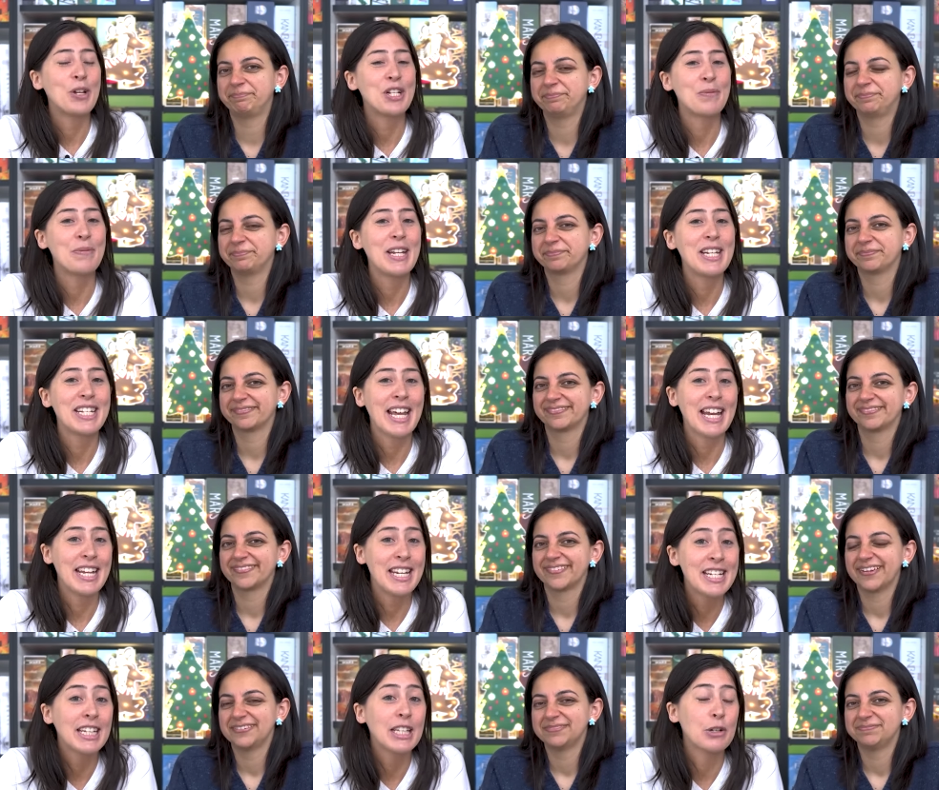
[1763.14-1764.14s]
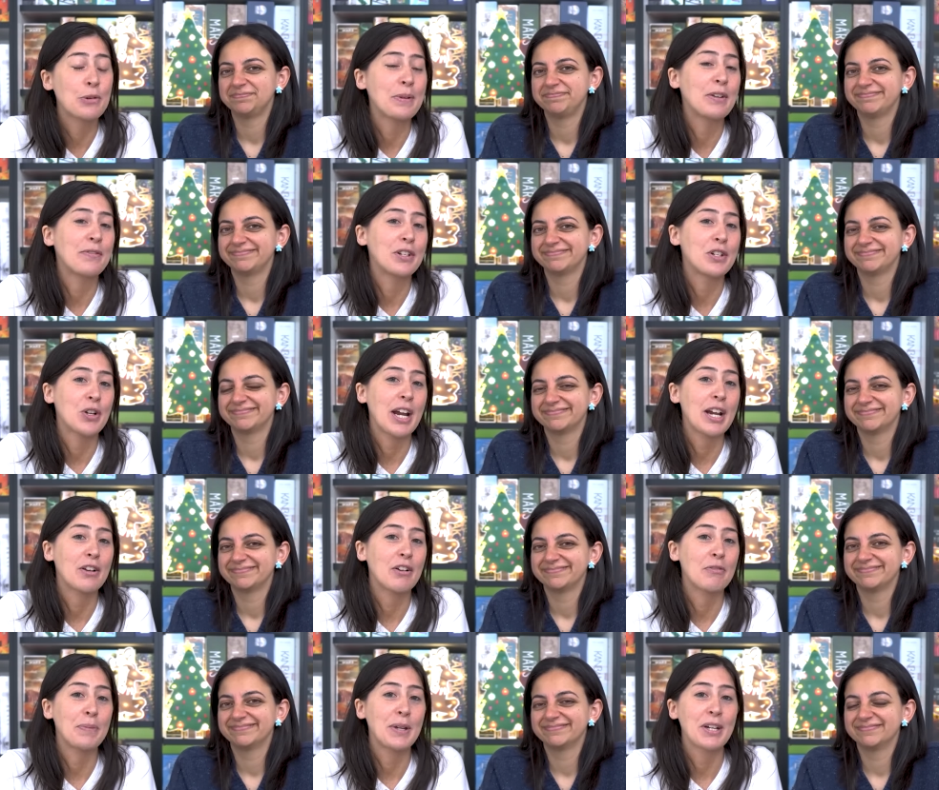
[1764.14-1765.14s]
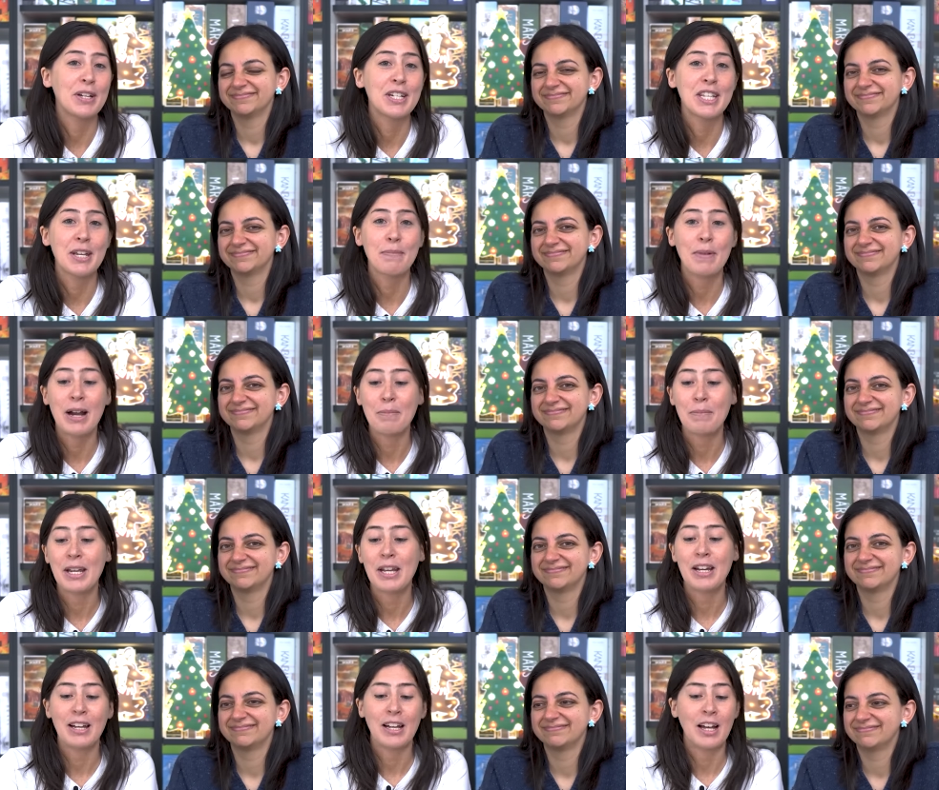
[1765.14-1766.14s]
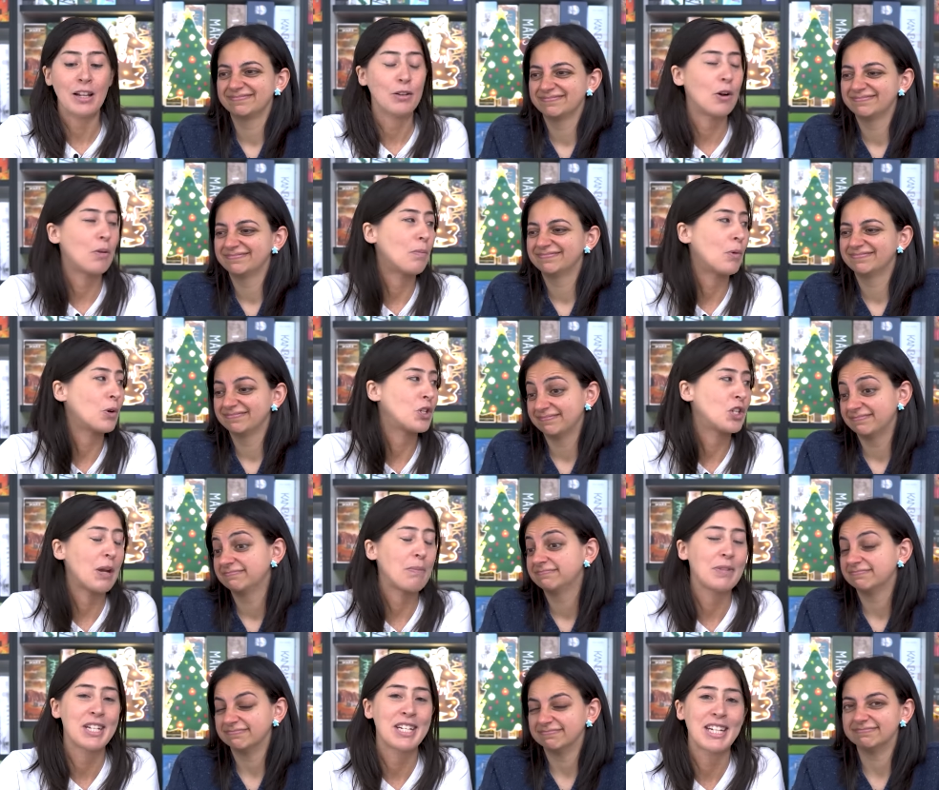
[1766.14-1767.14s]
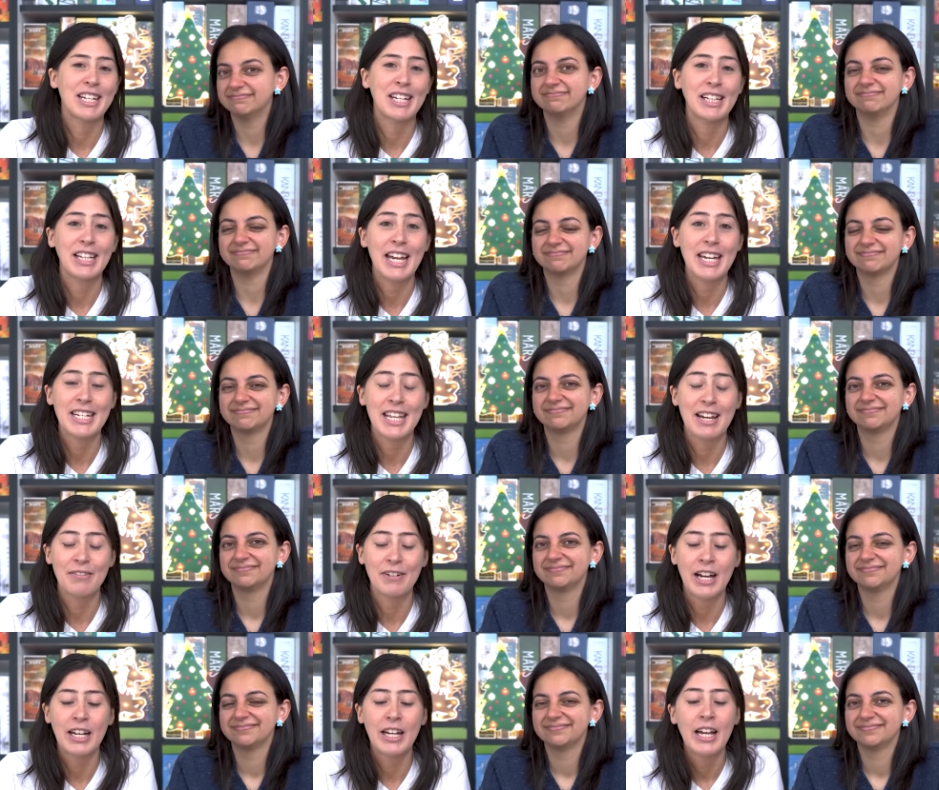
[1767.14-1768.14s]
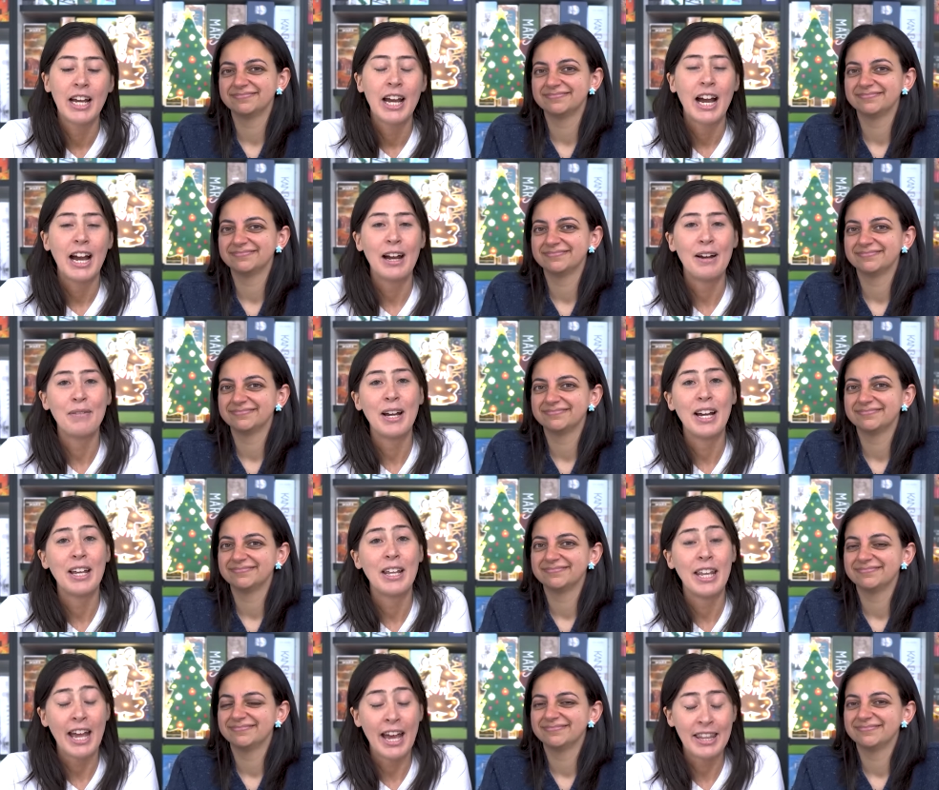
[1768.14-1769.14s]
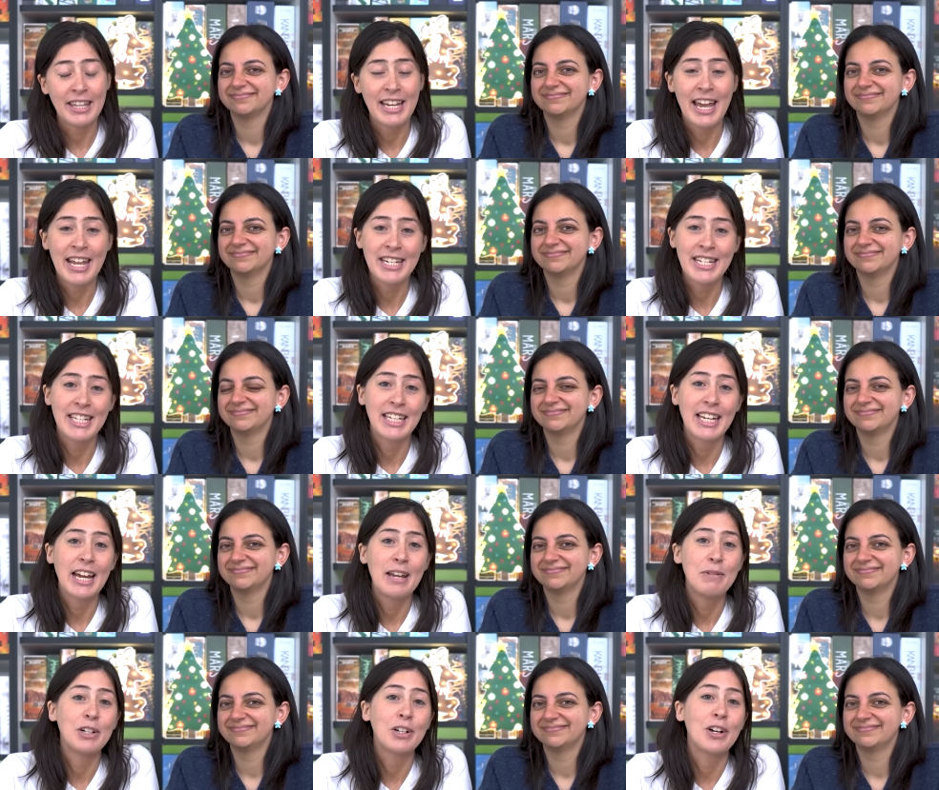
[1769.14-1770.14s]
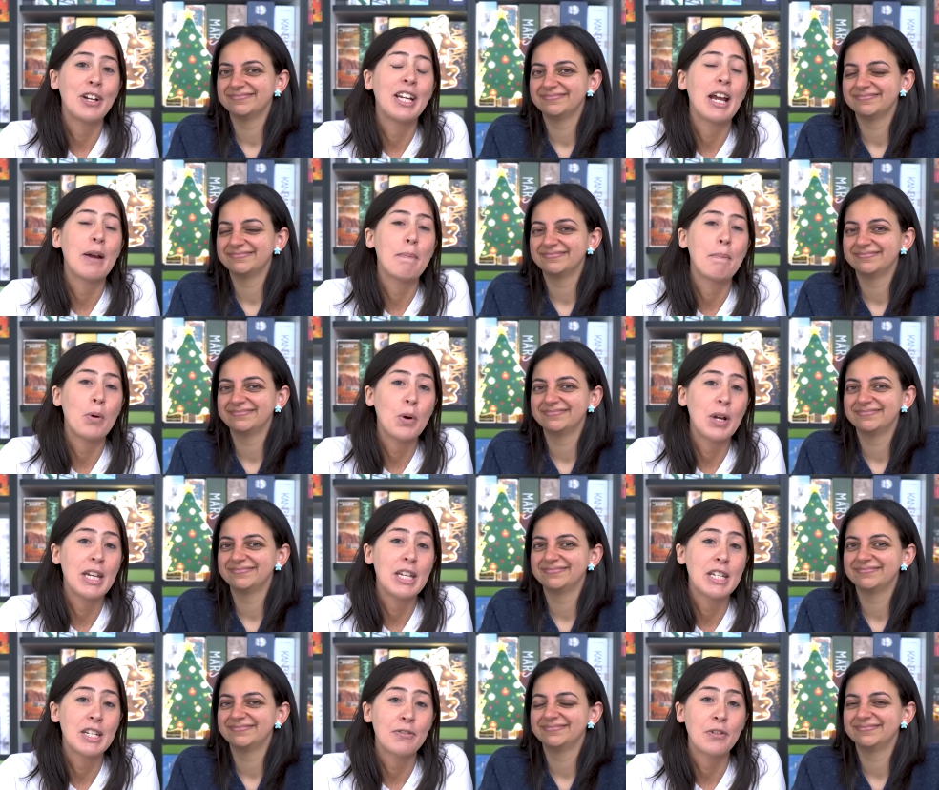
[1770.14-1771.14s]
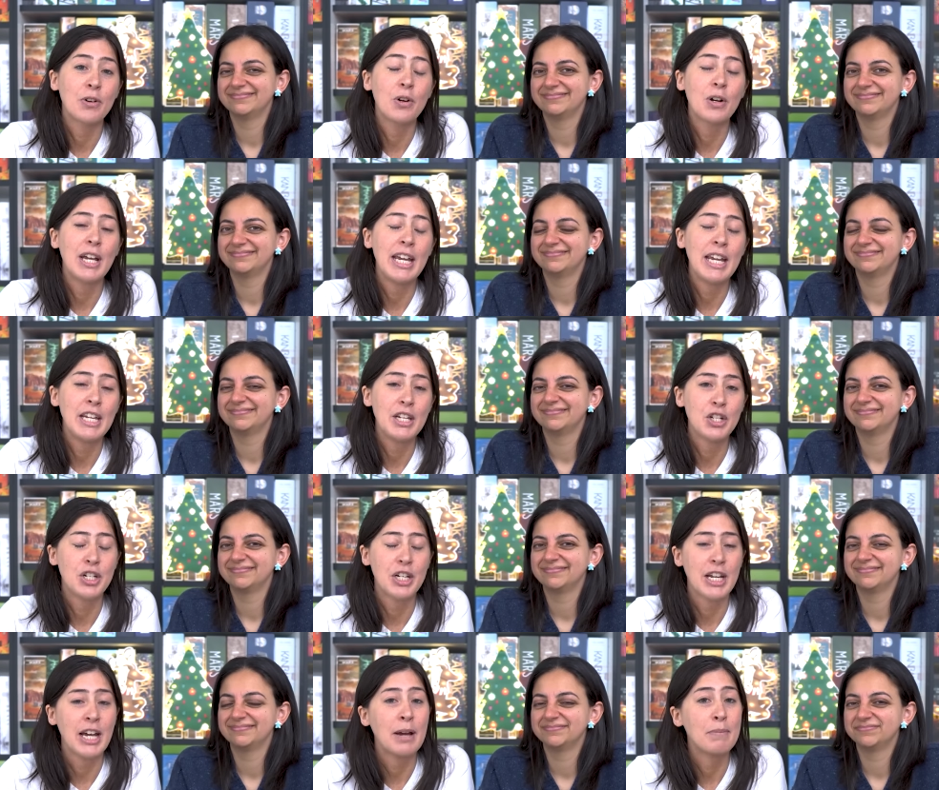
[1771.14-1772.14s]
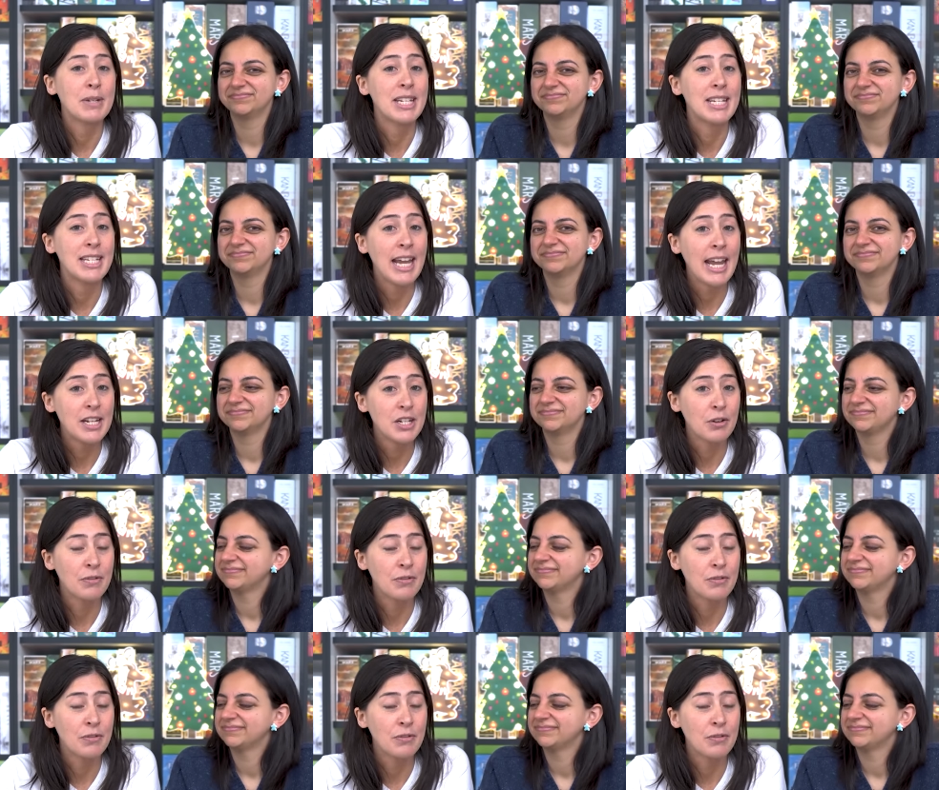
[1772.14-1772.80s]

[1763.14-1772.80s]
Speaker 1: which means that is a little bit of a trade-off because there might be a lot more gems to mm. collect that round. Um, at the end of the game, you're going to get points for each um, set